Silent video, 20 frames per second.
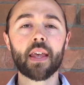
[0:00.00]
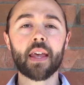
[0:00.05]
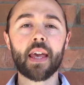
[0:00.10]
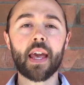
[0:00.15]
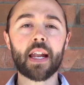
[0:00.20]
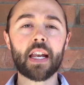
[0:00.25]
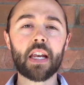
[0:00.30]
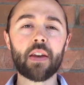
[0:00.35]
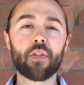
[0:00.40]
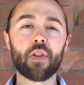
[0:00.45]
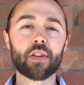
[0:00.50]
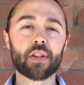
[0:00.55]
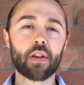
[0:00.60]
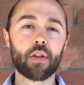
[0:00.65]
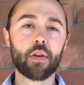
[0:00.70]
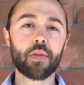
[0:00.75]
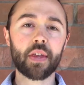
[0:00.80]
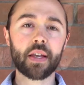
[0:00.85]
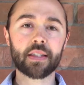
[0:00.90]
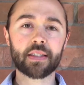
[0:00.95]
any of those
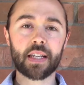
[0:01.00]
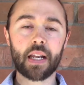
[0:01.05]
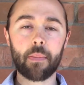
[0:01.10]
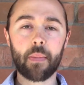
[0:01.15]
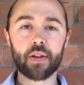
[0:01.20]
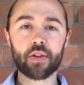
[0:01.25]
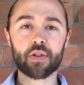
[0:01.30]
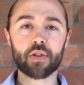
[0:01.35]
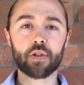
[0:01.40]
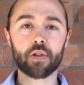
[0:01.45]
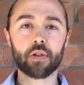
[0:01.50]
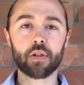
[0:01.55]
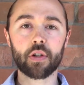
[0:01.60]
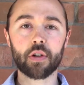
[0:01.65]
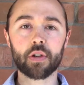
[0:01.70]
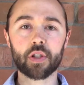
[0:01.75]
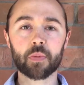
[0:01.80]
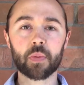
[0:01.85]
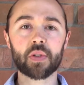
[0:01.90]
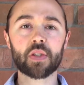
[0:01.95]
other things that I mentioned
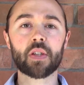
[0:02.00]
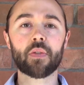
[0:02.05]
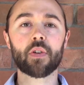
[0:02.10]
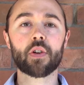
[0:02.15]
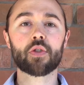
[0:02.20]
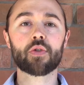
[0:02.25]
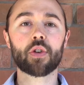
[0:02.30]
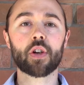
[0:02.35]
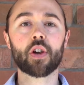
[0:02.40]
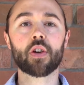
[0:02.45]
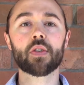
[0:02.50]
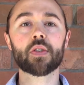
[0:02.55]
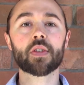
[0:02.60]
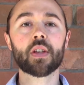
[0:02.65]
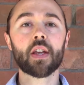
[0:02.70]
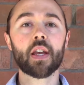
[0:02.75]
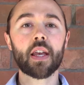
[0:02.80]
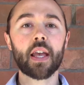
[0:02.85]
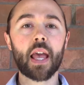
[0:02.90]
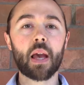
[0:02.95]
earlier, specific triggers,
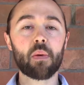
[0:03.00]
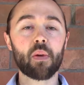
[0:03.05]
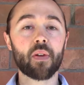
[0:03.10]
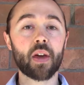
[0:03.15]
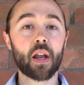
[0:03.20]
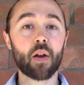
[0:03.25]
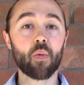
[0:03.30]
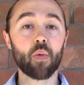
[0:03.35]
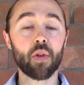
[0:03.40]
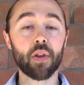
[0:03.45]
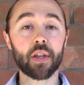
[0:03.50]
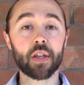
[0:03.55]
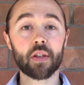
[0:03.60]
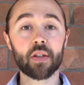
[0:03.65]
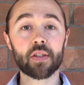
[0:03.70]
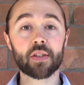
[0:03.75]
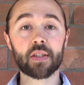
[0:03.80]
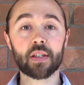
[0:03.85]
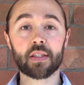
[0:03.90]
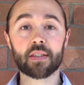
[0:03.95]
and we've got a really
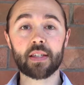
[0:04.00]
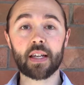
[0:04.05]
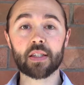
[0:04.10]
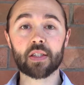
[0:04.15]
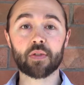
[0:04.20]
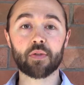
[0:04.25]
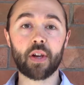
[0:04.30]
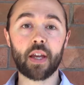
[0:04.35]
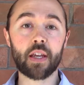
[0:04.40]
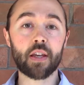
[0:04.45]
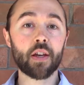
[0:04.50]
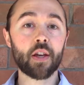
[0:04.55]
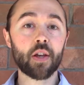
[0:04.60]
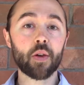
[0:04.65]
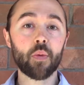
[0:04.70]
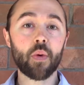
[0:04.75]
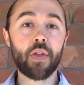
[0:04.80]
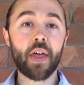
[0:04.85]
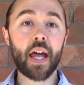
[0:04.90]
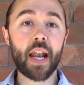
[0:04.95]
good success rate
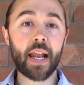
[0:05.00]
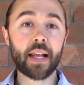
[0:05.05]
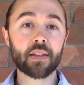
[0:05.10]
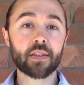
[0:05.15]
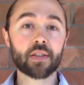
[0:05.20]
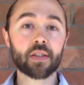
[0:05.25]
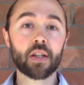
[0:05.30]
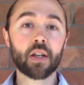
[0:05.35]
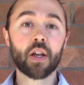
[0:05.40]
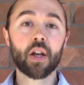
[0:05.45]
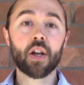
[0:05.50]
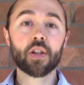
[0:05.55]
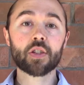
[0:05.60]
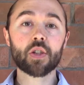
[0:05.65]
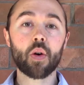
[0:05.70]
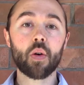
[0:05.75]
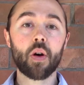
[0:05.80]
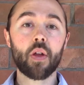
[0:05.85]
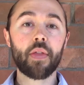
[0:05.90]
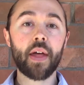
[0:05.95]
with headaches.
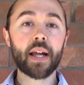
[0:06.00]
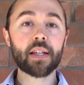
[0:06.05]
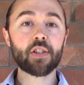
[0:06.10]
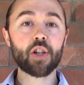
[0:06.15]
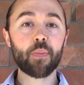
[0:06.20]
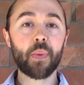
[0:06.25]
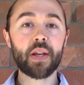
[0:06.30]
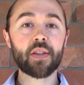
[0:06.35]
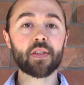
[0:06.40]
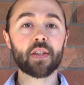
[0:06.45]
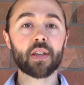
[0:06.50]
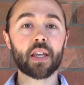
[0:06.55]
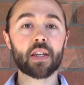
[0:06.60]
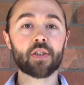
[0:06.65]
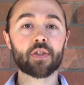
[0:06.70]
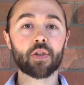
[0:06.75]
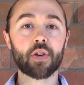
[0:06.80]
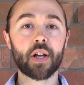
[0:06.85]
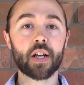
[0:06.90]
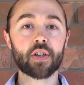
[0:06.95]
So that's your basic
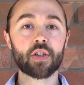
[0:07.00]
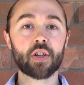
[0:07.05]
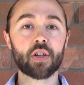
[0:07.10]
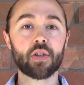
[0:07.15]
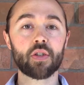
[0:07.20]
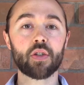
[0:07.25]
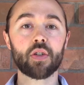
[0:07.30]
introduction